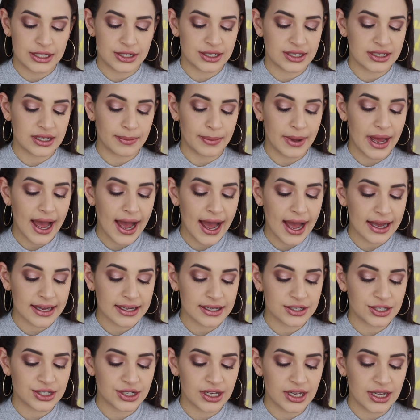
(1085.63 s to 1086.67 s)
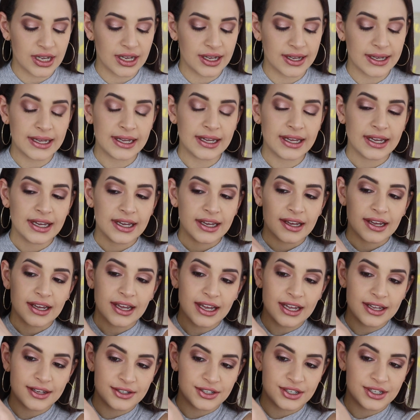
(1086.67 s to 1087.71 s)
Just the packaging
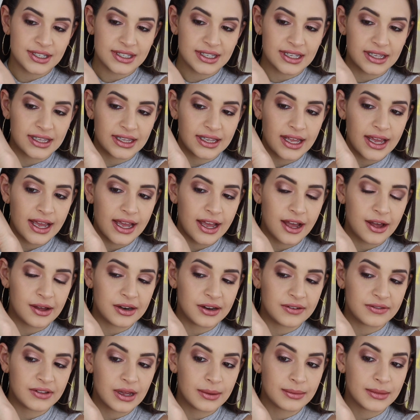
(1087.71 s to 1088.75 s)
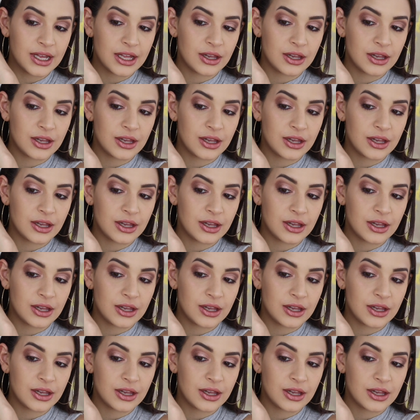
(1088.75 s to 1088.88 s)
and just the layout of them.